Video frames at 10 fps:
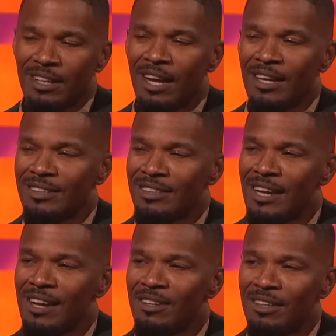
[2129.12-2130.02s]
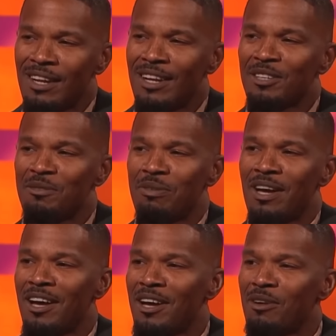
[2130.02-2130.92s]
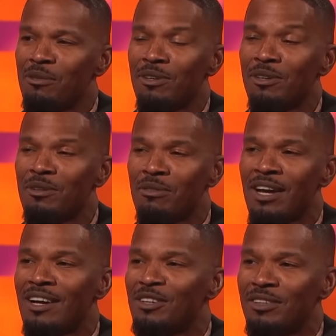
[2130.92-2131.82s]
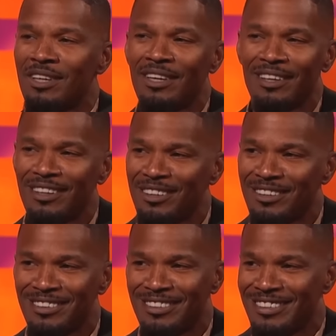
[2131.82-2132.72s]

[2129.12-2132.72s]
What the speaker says: lights out like a power outage. Oh!